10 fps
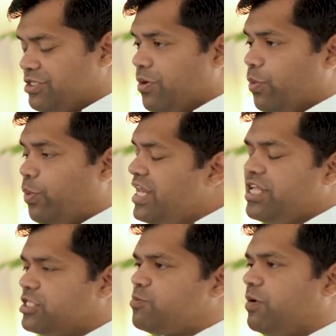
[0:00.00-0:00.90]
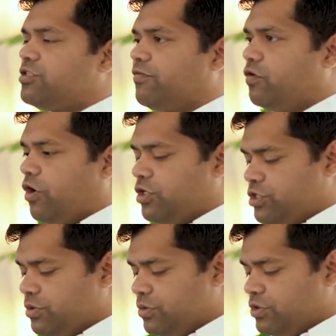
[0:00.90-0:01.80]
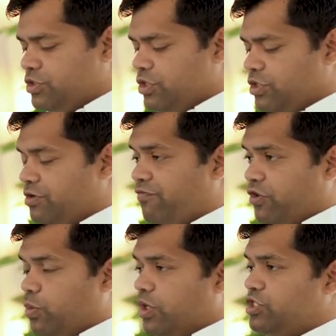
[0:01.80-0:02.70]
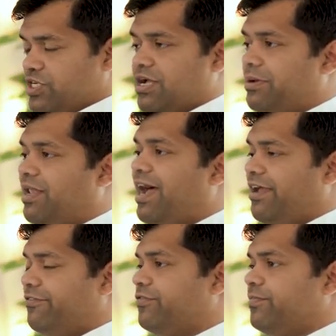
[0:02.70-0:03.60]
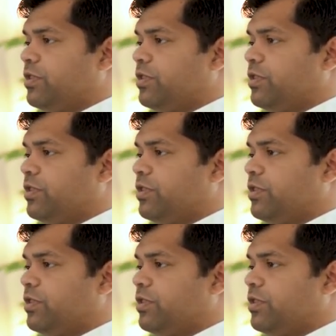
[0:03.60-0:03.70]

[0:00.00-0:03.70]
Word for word: so we need the Spirit of God to, to uh, for the Word to come alive.